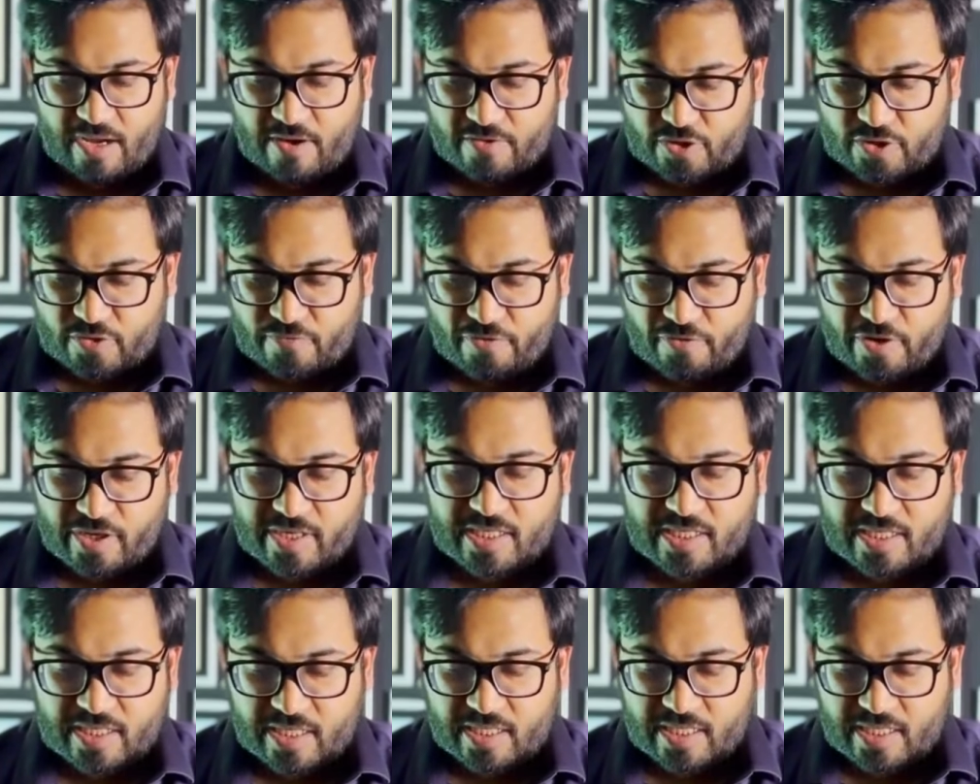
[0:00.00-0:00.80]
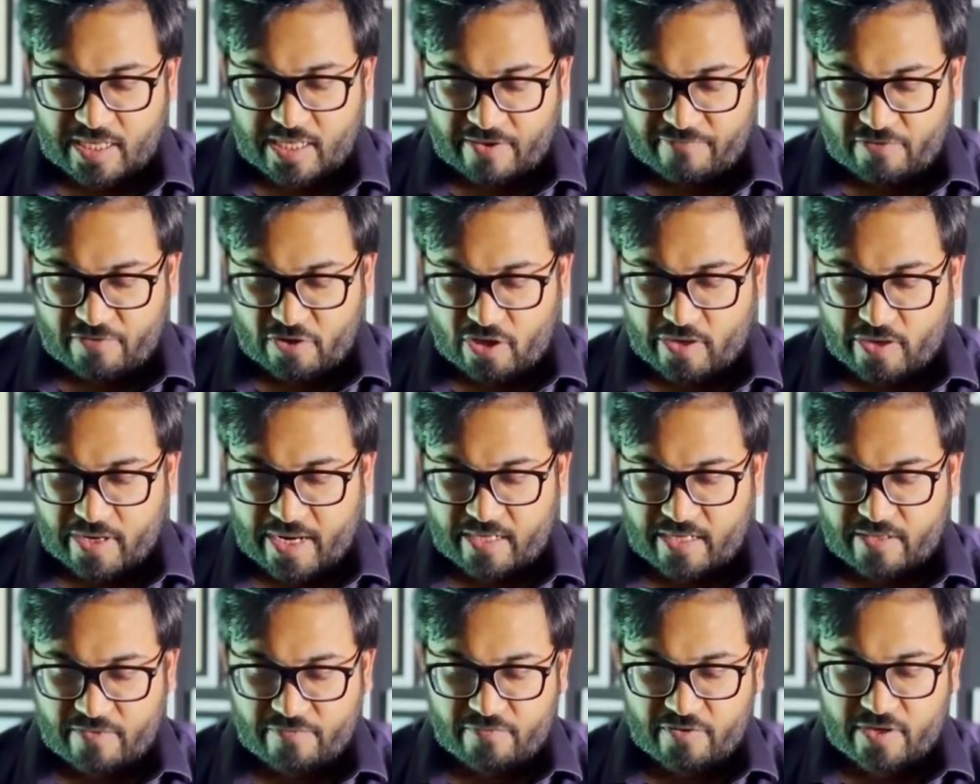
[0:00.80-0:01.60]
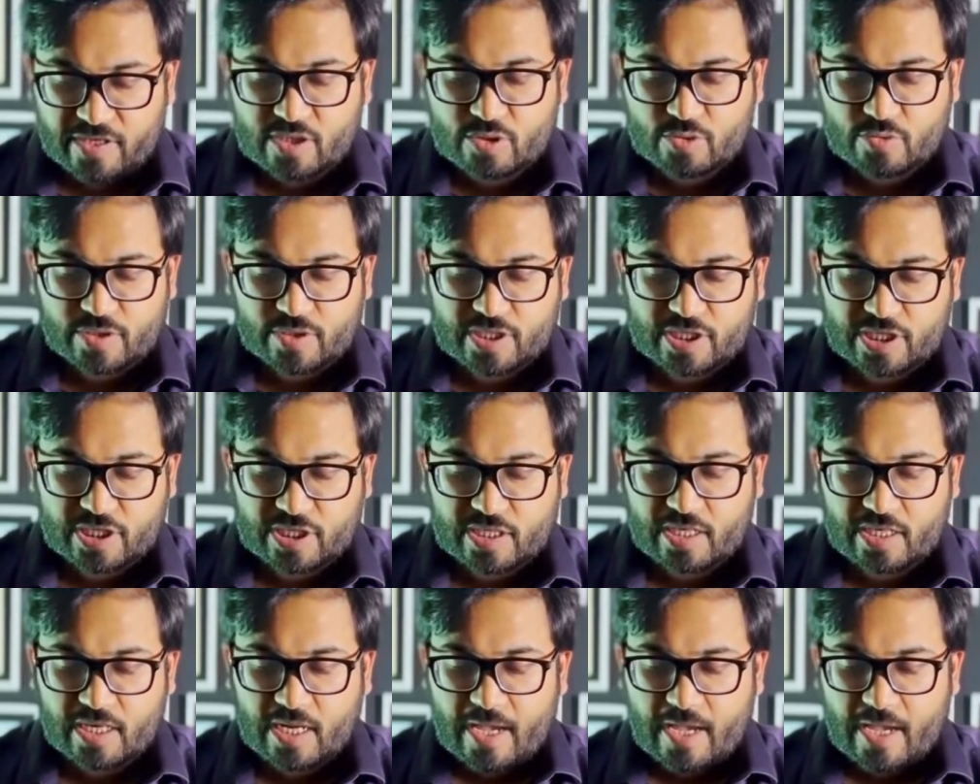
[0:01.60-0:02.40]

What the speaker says: So for instance, if you look at the first question,